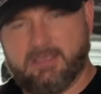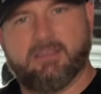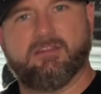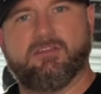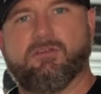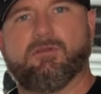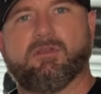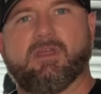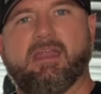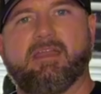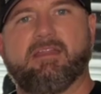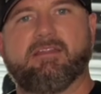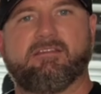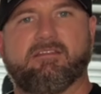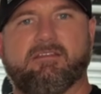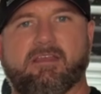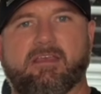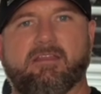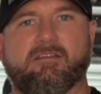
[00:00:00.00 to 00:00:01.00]
in the United
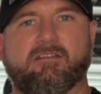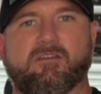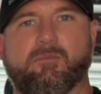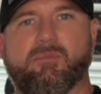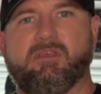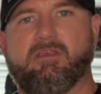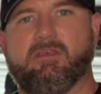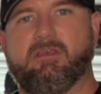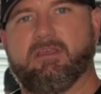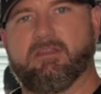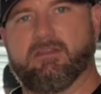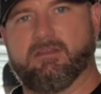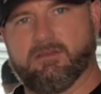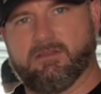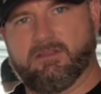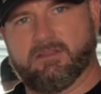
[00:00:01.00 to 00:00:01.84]
States, to be in,